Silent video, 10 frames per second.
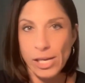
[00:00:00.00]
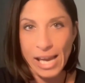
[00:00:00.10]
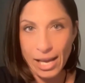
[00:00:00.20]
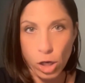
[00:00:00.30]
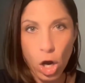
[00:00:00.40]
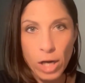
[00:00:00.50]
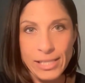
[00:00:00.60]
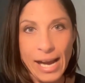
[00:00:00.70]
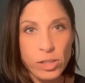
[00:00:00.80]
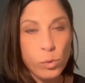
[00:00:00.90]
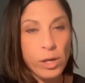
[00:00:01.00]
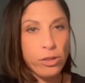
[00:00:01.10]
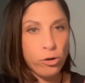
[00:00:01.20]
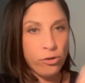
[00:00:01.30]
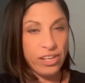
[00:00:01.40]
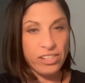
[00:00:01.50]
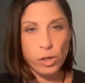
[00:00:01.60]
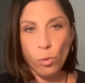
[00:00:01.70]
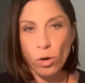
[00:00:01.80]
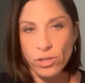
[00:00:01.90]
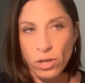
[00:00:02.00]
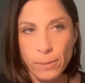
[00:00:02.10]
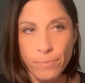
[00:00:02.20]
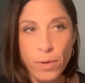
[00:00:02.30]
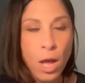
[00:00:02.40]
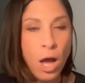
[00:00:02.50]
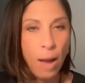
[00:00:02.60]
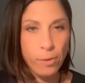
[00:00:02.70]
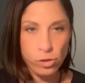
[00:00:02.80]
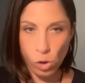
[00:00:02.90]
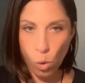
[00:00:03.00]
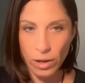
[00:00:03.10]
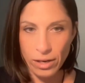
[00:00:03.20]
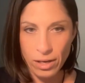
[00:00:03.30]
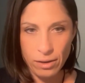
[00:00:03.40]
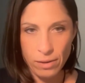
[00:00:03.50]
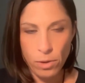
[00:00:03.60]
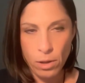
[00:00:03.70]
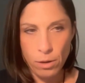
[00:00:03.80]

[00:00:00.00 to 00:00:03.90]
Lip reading: he had contact with or things he worked on. I'm also quite a